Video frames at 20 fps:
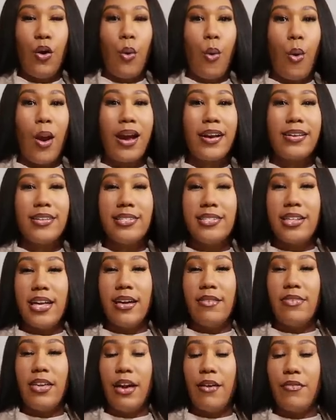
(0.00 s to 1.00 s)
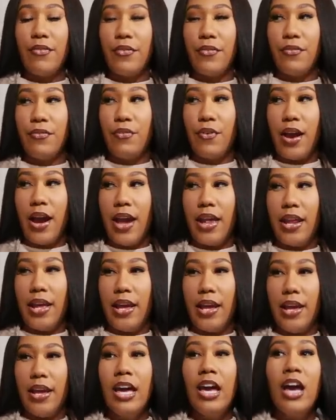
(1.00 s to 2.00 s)
or I can save that for
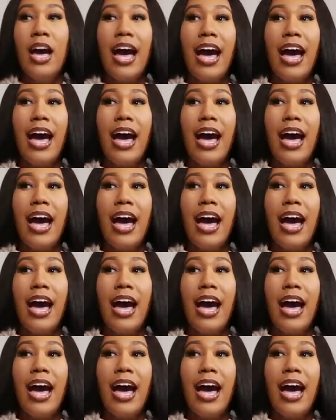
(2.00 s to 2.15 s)
Friday.